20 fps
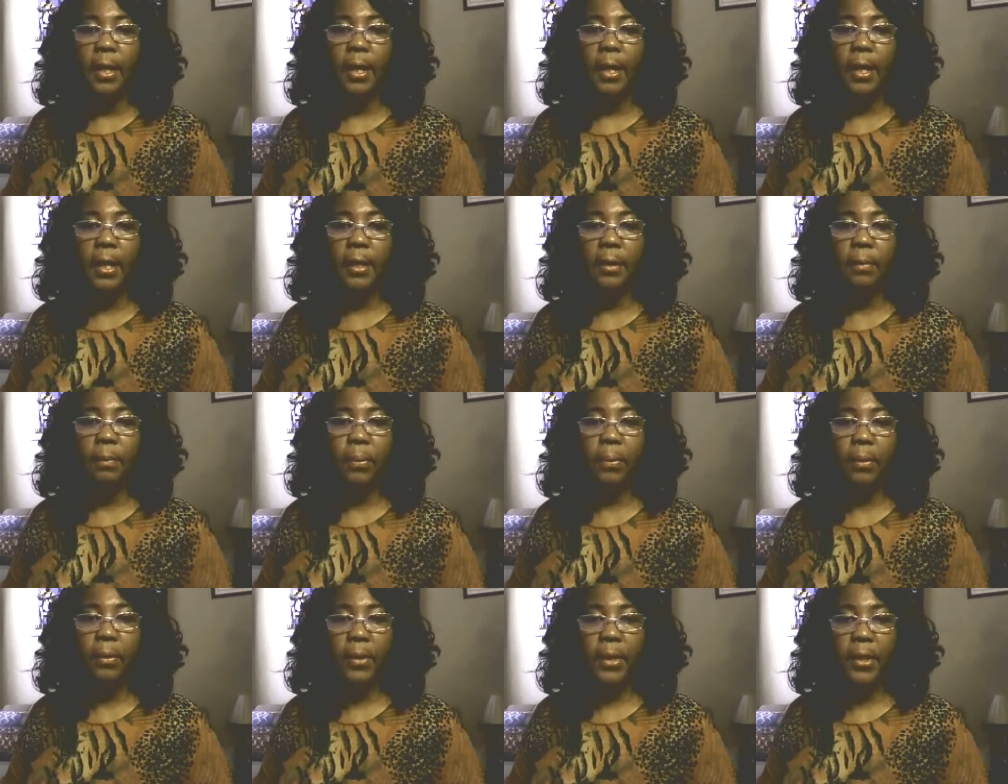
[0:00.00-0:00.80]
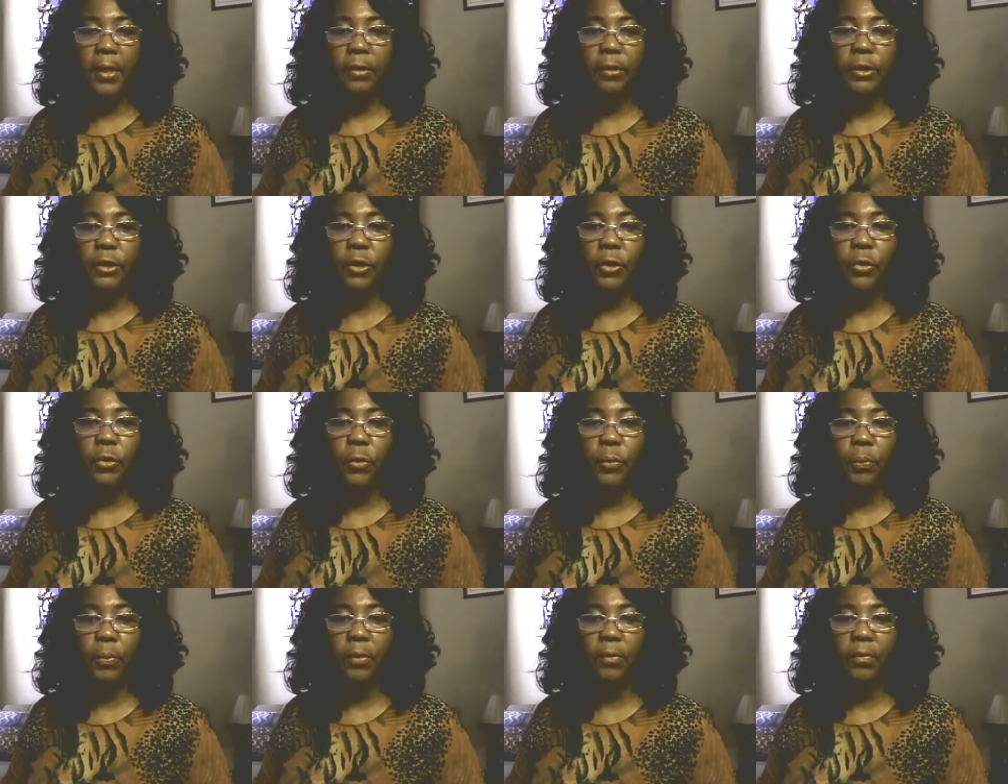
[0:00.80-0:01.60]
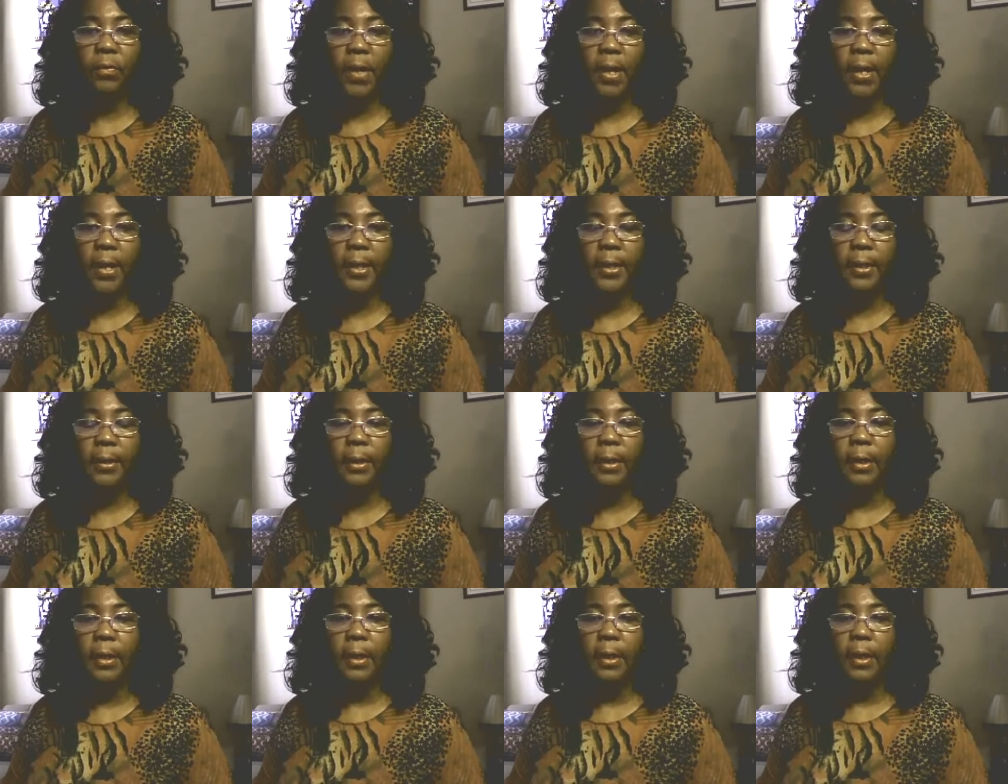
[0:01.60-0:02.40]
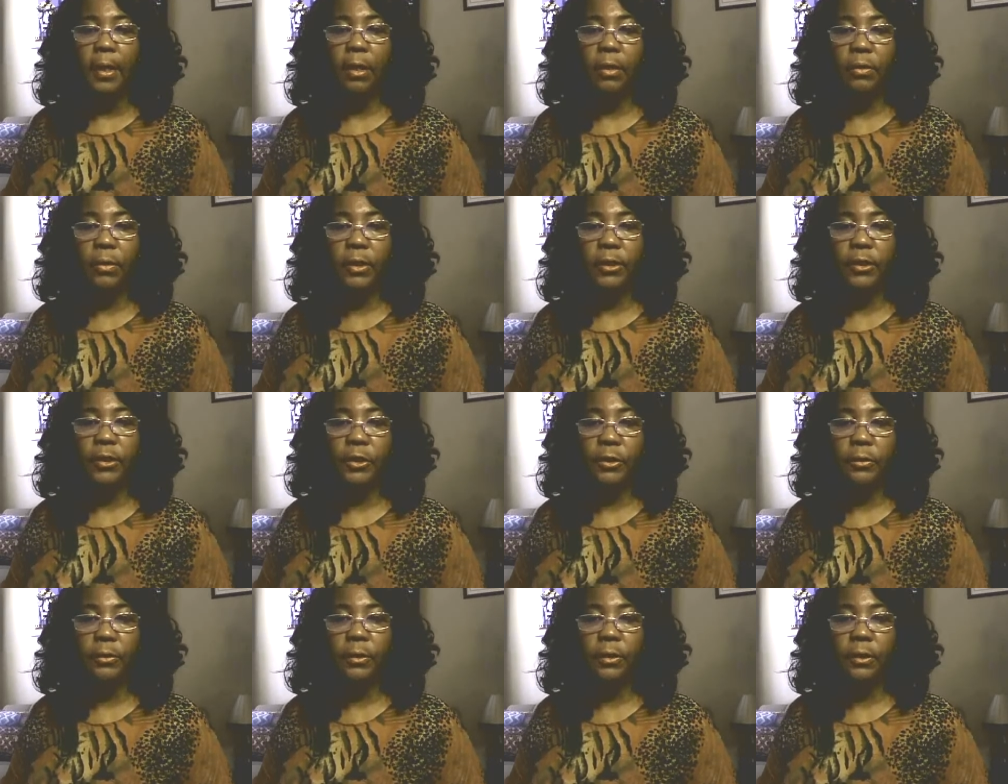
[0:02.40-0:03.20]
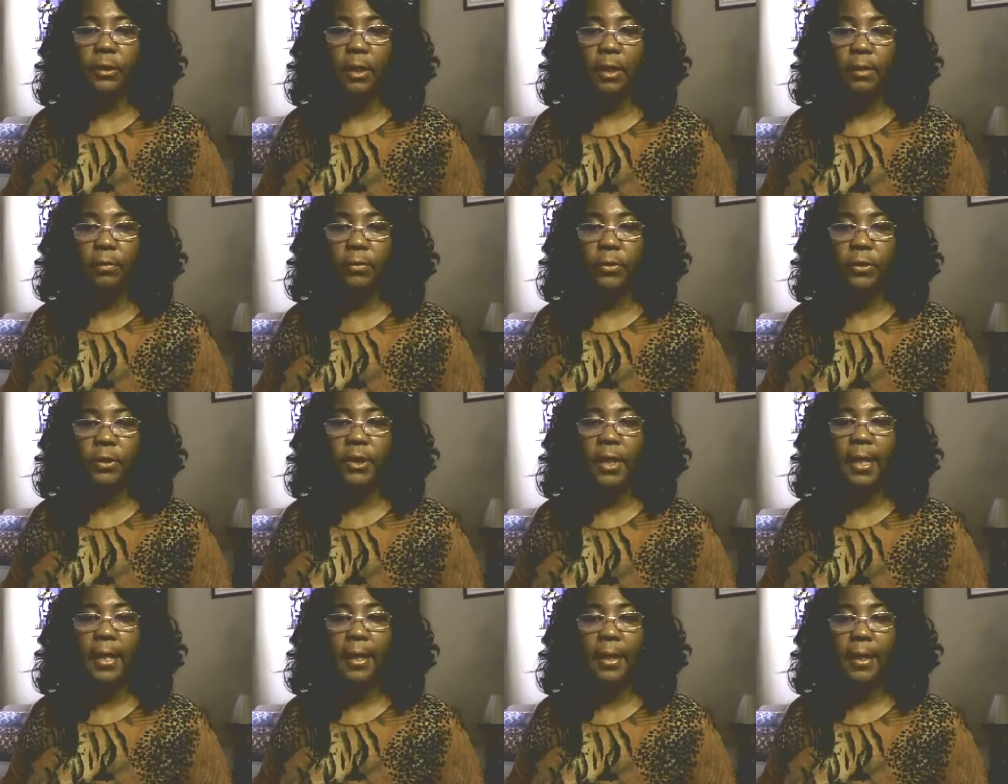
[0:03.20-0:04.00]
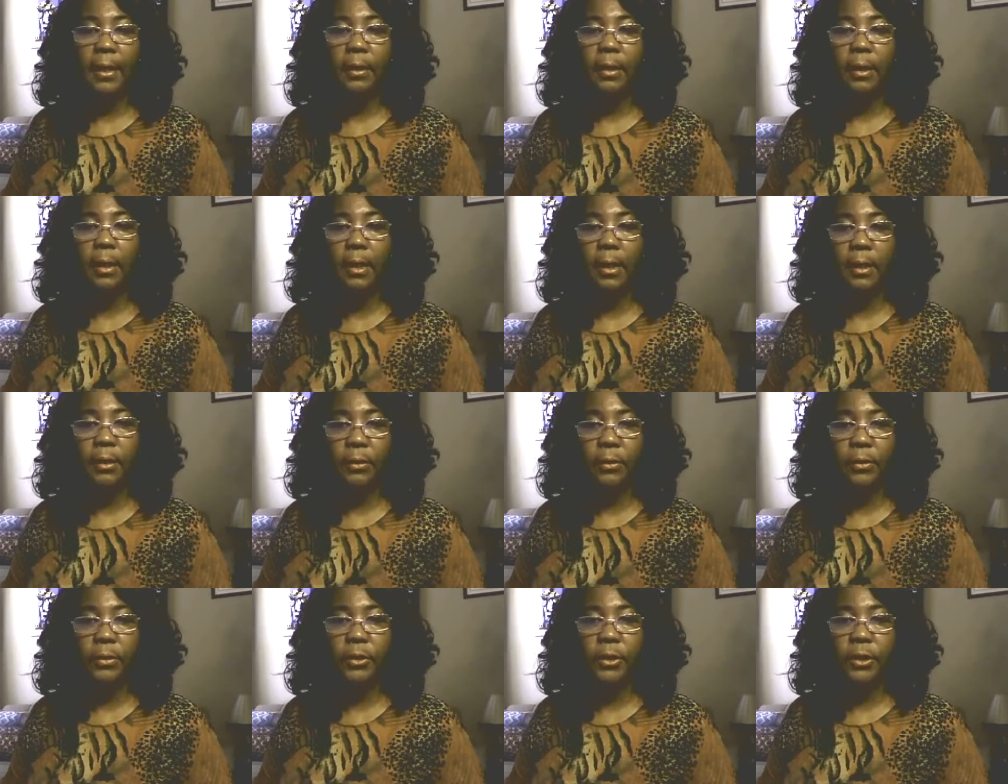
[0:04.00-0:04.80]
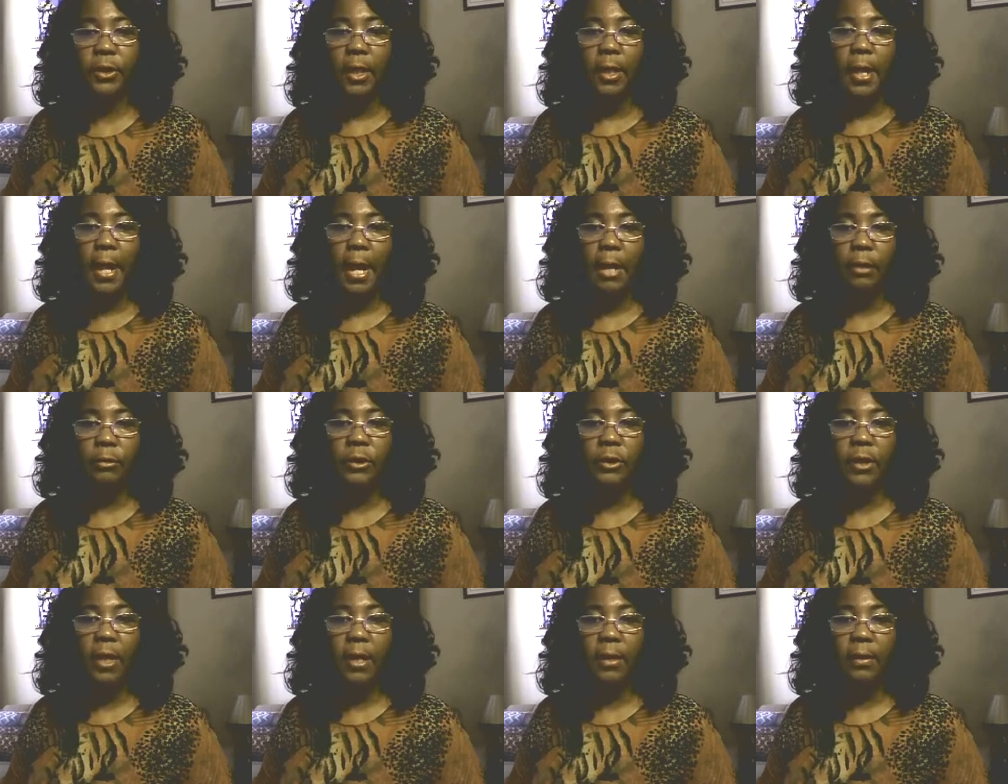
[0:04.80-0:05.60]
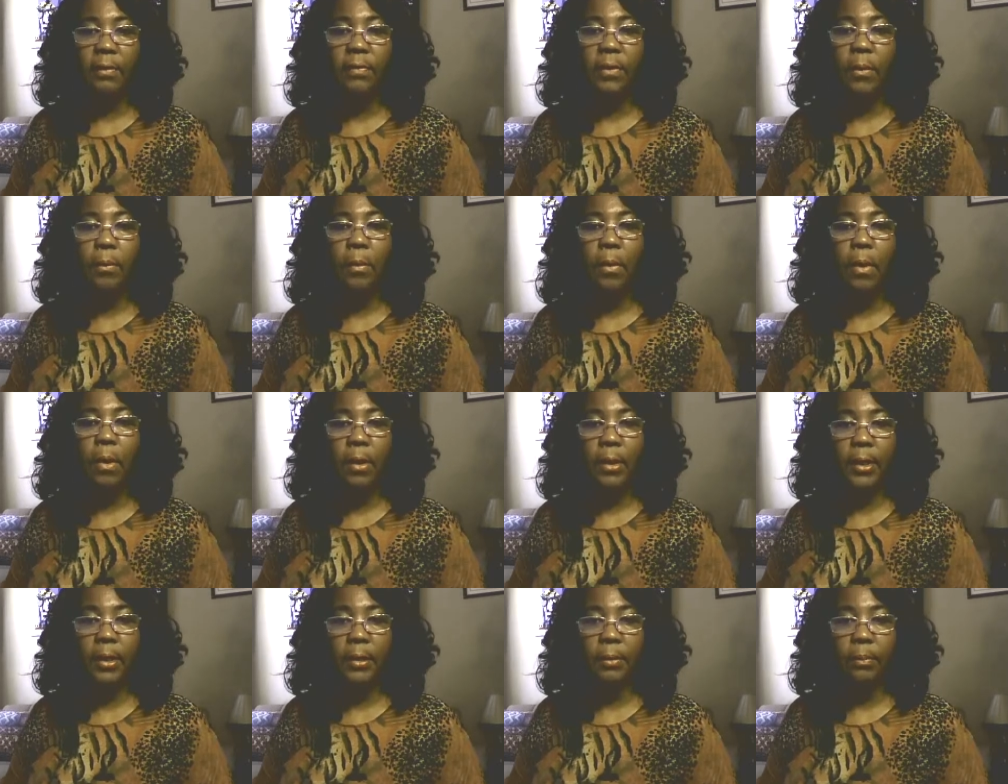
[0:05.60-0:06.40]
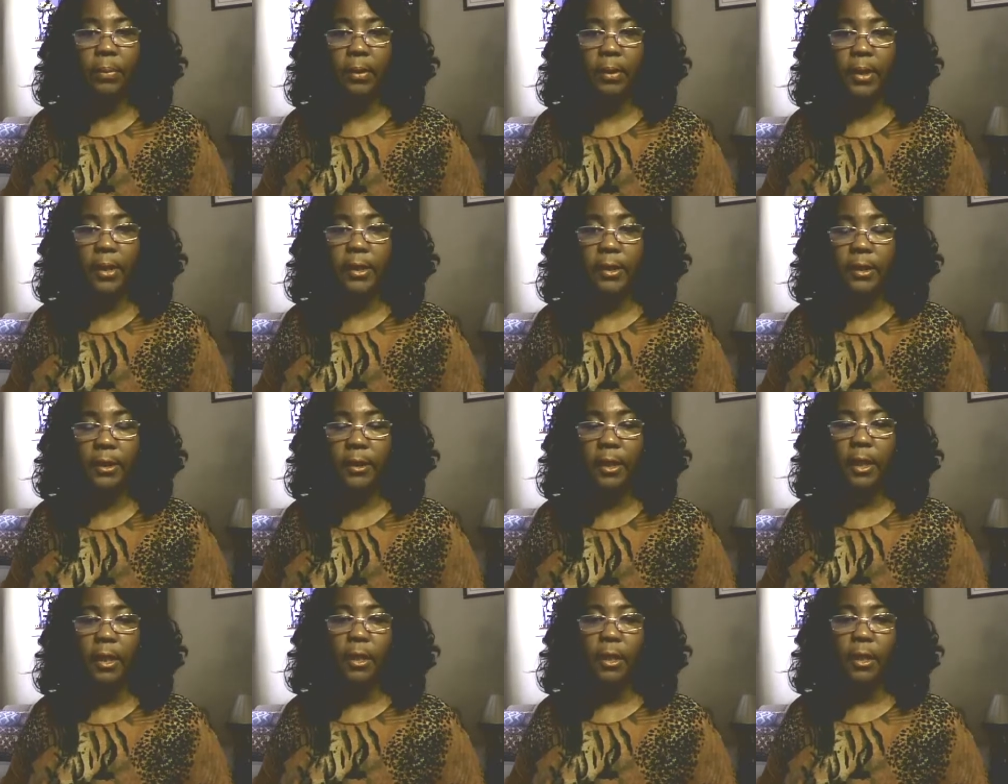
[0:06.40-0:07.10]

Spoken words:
employers who provide health insurance coverage and others outside of the marketplace